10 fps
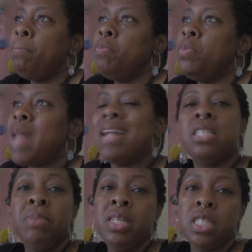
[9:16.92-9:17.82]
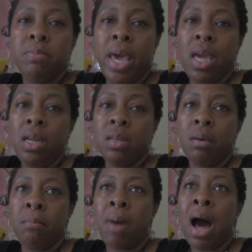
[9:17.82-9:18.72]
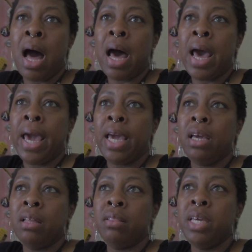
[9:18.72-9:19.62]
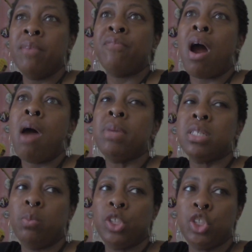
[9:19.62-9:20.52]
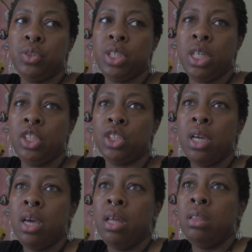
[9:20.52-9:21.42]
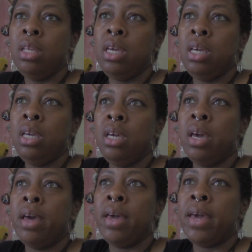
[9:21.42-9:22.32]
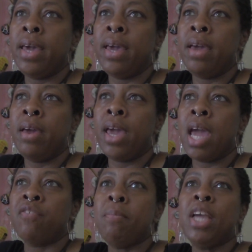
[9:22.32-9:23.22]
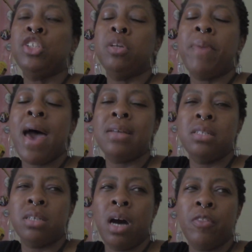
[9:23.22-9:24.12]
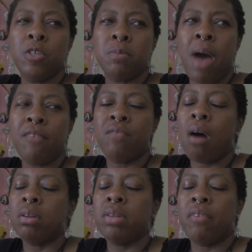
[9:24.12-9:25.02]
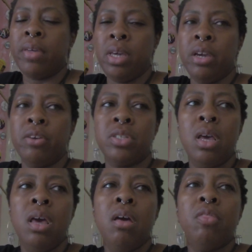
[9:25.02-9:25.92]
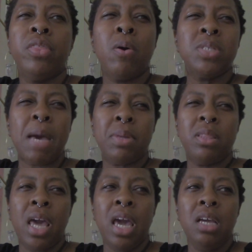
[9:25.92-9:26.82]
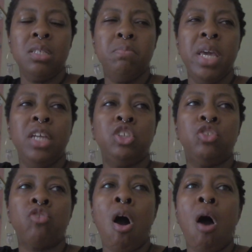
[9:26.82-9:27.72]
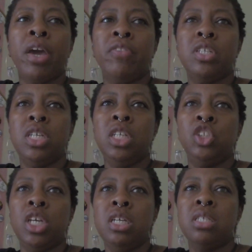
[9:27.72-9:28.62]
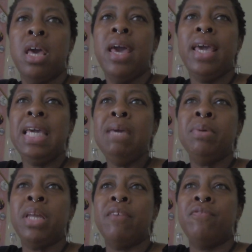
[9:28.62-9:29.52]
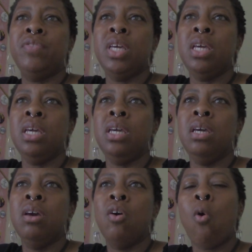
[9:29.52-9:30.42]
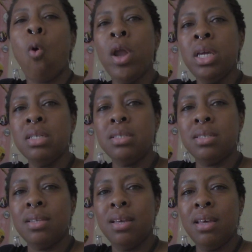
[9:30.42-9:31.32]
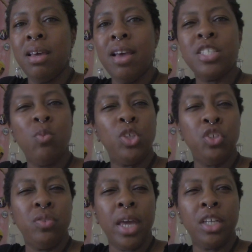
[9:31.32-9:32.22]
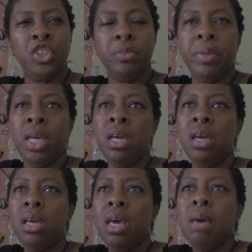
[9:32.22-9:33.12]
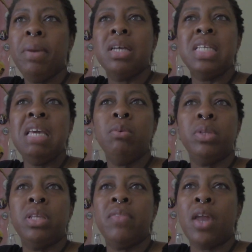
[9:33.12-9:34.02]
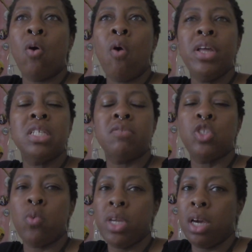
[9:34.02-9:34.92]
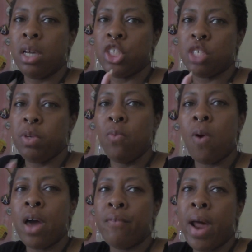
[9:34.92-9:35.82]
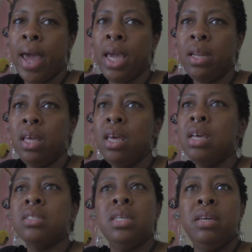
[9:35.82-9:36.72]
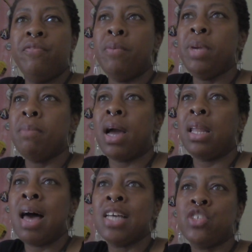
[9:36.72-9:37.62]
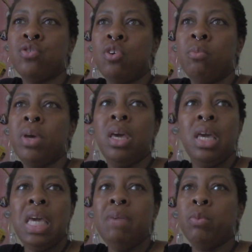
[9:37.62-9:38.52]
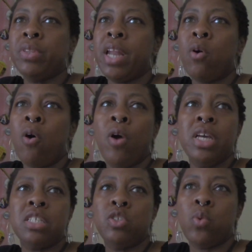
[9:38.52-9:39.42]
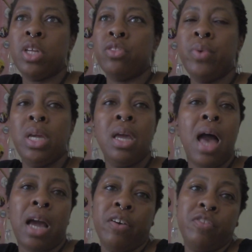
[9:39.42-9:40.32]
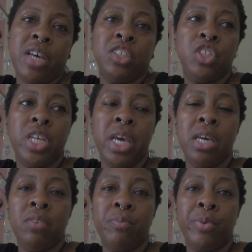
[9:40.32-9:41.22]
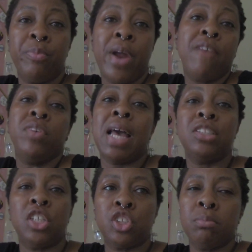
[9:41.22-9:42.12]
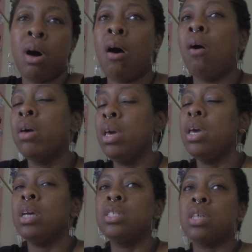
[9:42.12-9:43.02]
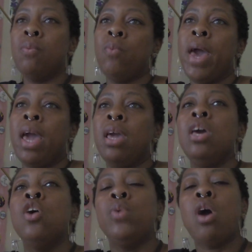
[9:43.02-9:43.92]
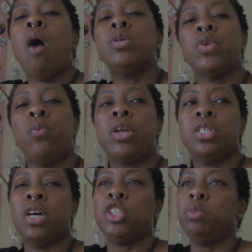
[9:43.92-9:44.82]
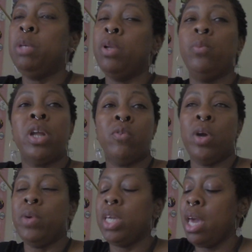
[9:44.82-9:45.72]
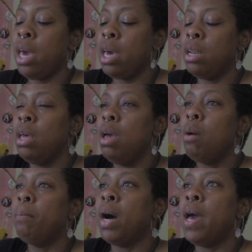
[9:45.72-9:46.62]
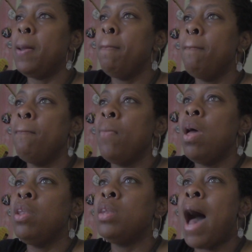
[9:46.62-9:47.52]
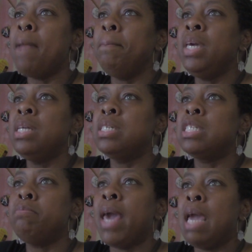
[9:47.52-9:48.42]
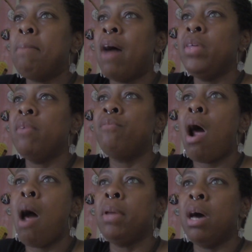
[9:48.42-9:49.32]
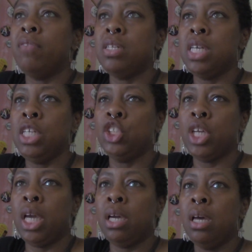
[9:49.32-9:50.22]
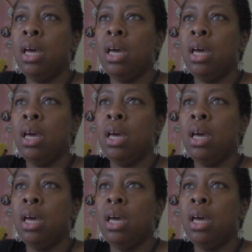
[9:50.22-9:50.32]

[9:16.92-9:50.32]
not to be dismayed by the environments in which you teach. The information you're passing to others might fall on deaf ears. Those type of things. Being strong in the teachings, even if the audience isn't what you think it should be. Because even within that audience of 20, it could just be one, right? See, for me in my classroom, even within that audience of 23, I could have touched 10. Prayerfully, I touched them all in some way. We always want to work to touch people in whatever way we can. But not being dismayed by the environment of the teaching.